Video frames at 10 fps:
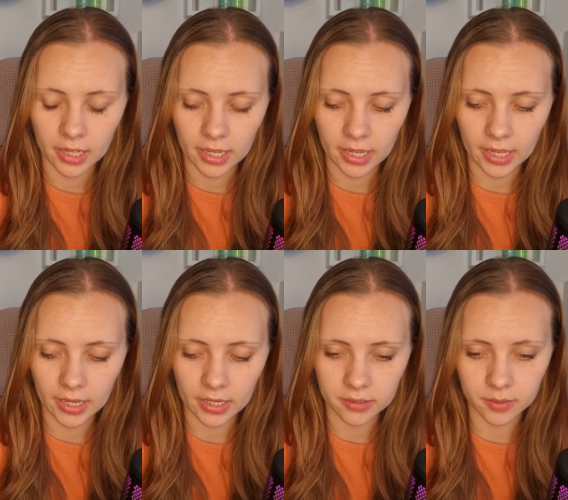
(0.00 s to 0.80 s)

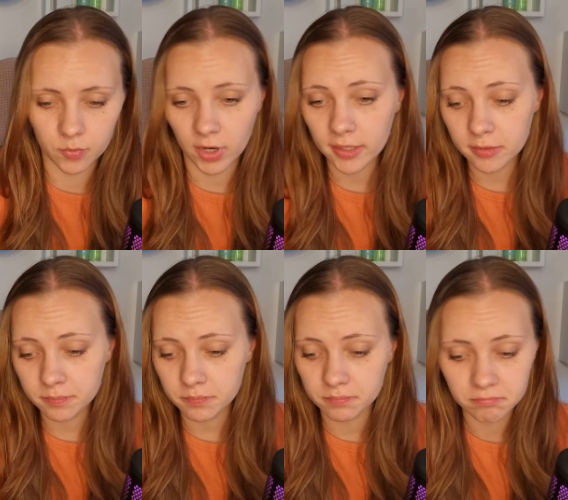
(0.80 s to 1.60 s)
And I'm
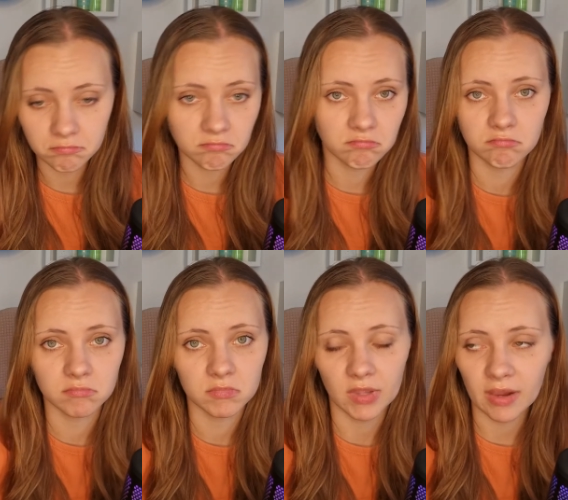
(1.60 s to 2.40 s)
running.
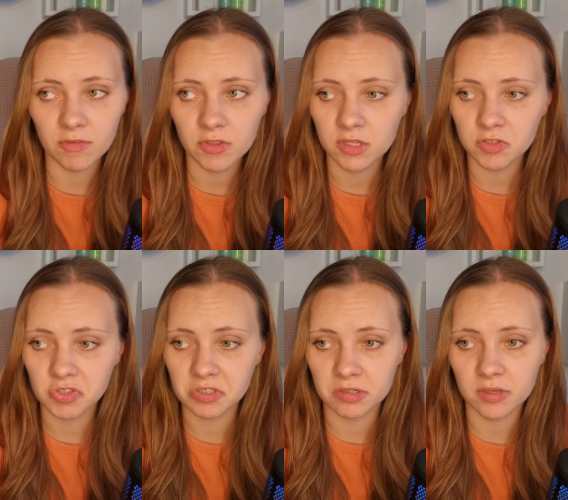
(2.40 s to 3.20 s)
Everything is
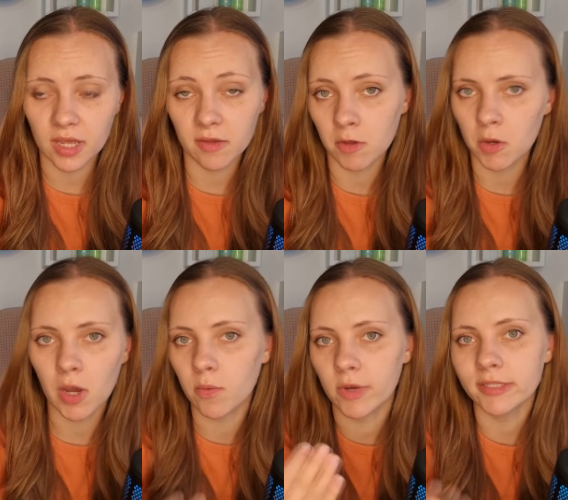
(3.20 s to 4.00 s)
good. I
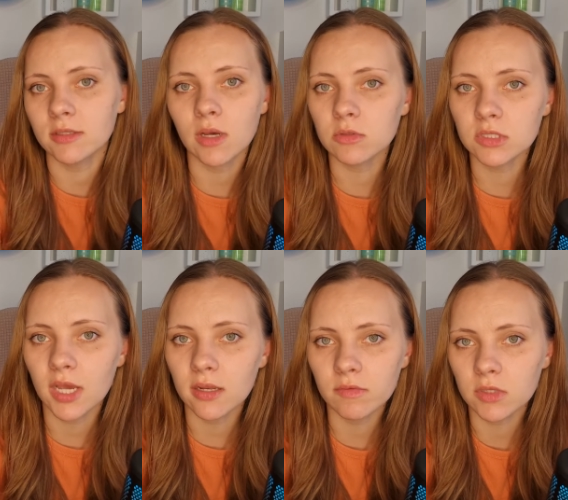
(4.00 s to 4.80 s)
I went
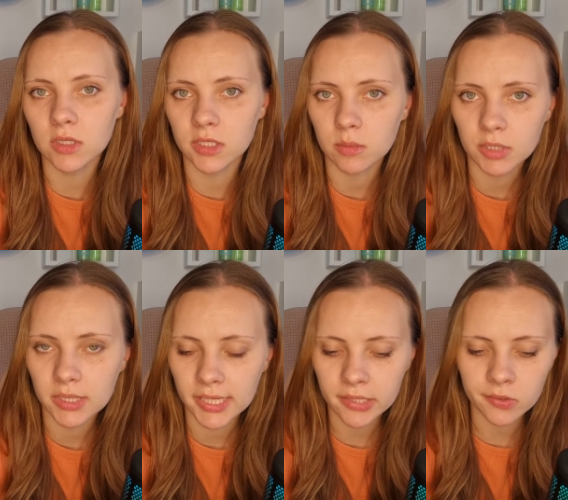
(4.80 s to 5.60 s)
outside even a little bit
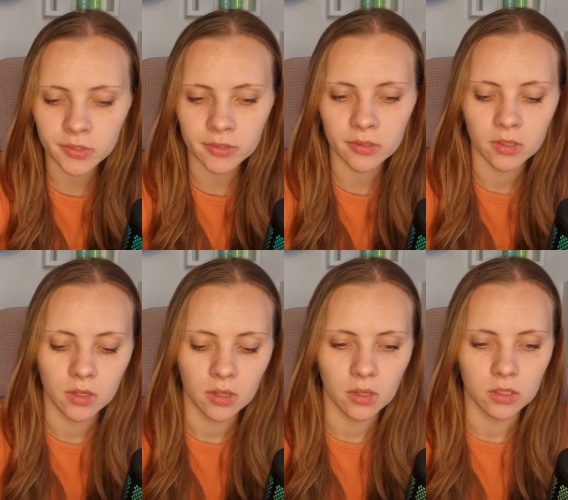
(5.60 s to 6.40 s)
later,
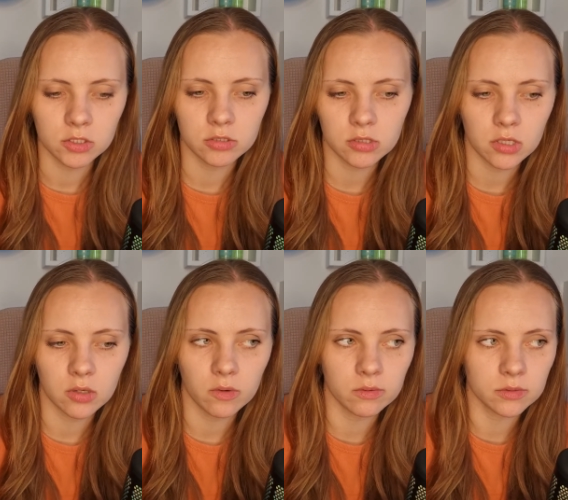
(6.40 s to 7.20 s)

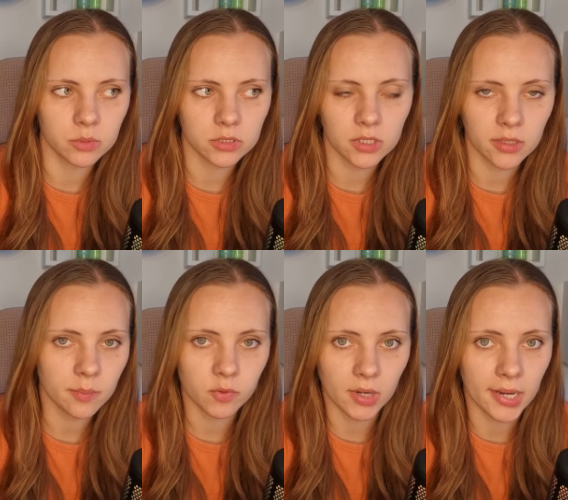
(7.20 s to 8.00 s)
so it was kind
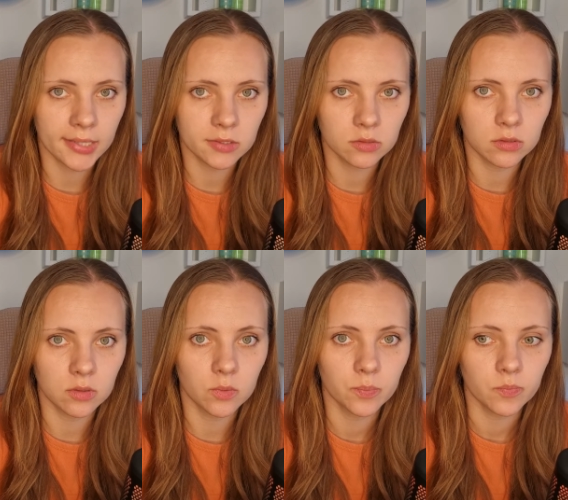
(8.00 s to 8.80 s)
of bright, you
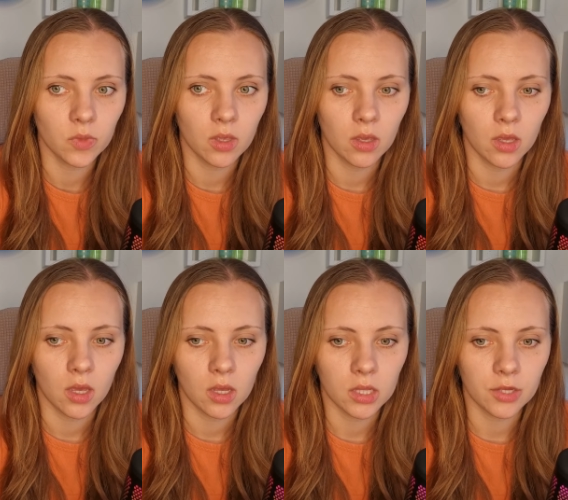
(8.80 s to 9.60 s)
know.
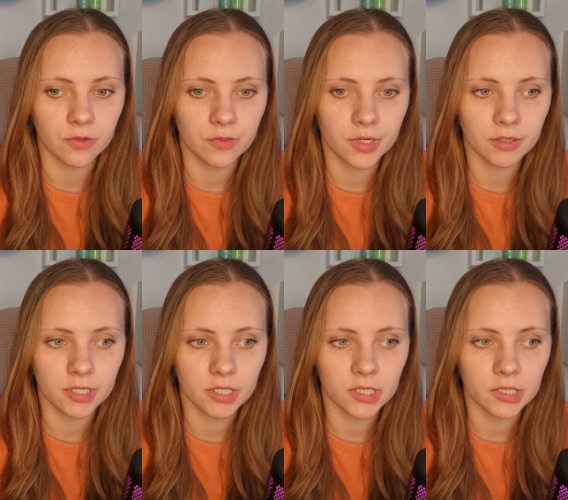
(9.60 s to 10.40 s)
There
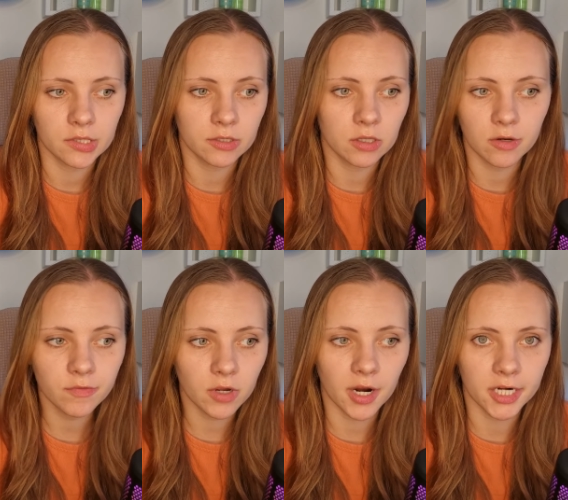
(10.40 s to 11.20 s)
there are a lot
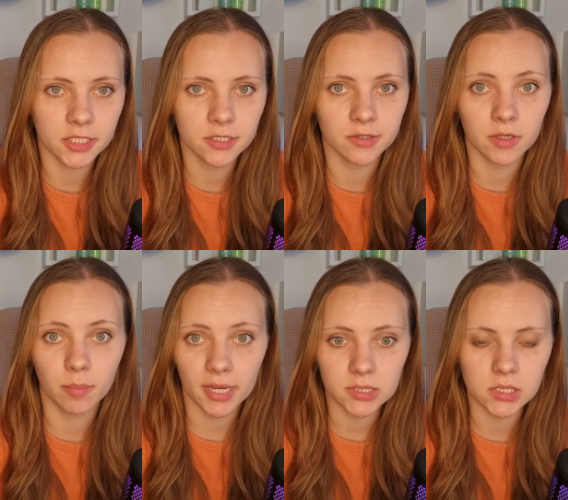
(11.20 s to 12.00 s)
of cars. There are
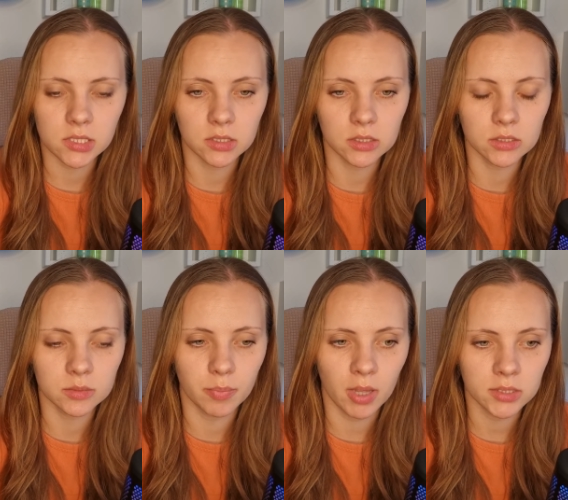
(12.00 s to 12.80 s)

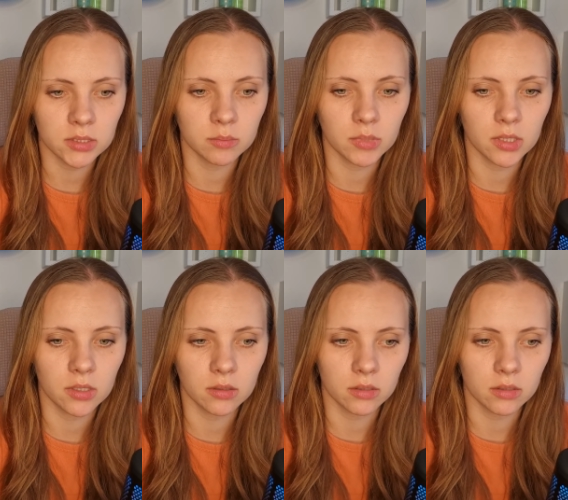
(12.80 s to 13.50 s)
bicycles passing me,